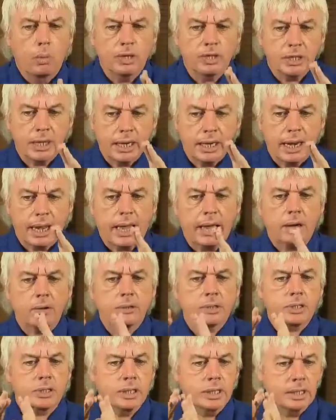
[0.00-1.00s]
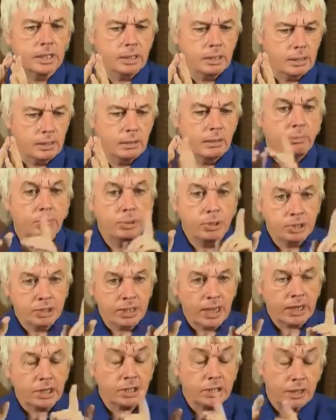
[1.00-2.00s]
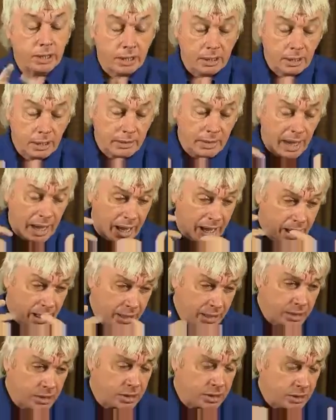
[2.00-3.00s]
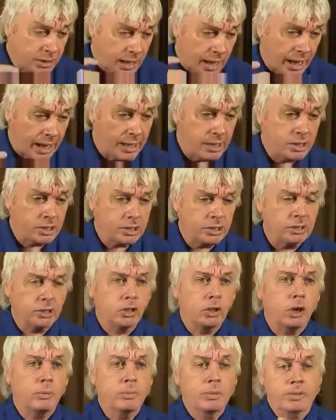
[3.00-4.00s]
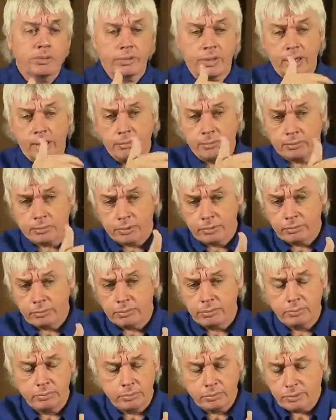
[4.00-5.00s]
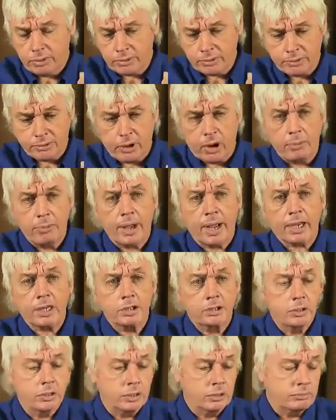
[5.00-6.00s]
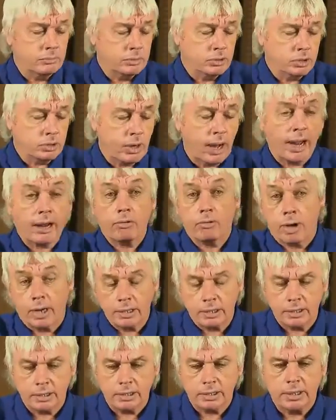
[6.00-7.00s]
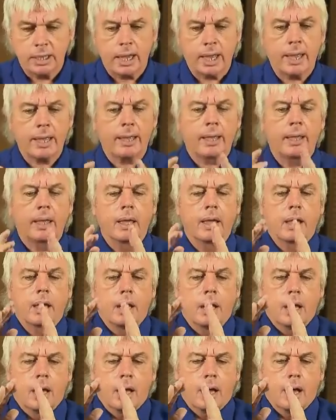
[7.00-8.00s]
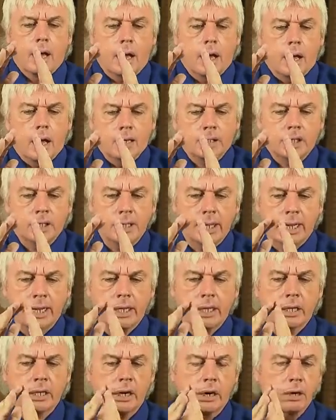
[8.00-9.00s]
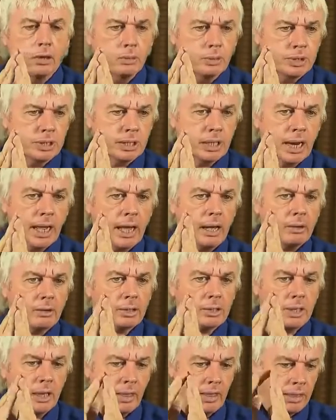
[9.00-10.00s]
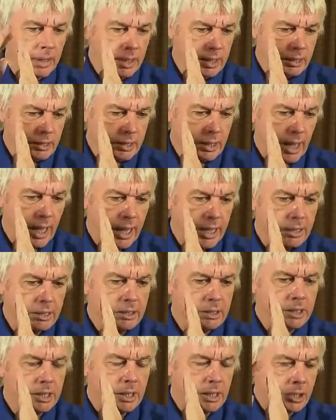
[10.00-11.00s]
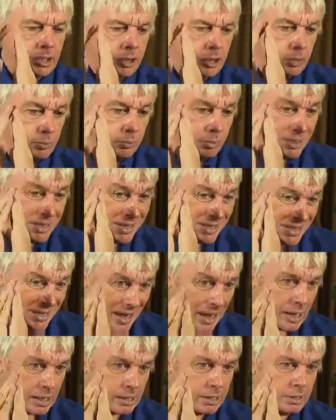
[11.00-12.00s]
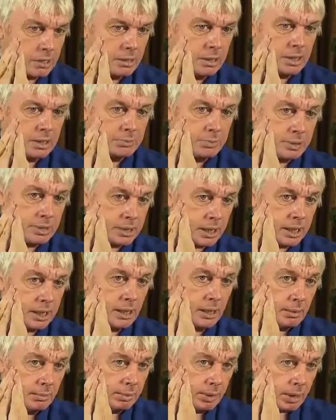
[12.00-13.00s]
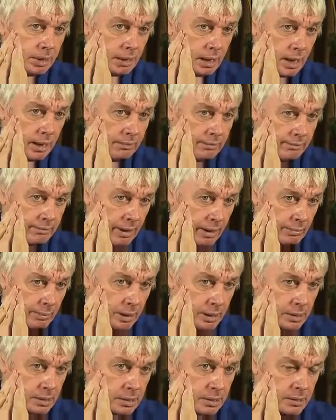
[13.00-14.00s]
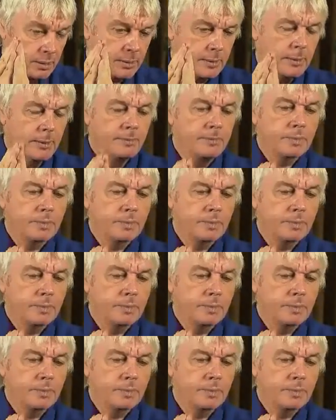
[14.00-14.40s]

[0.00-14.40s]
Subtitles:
which allows the possession, another ancient common theme from as far back as you can track right to today, a genetic code which allows these entities to possess these particular bloodline families